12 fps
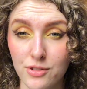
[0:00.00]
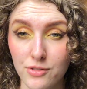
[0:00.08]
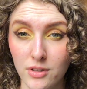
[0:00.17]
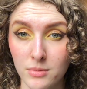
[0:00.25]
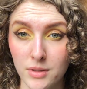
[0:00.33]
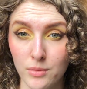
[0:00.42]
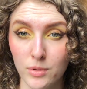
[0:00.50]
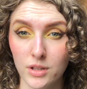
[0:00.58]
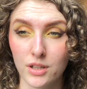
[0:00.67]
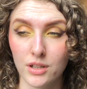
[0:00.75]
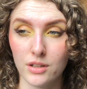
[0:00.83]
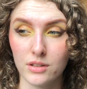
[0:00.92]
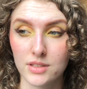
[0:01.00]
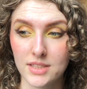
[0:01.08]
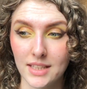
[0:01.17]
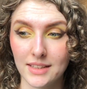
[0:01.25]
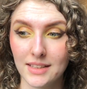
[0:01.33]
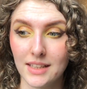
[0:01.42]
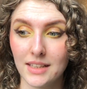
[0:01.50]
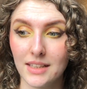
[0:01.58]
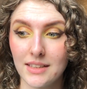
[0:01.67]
filming with her on Sunday,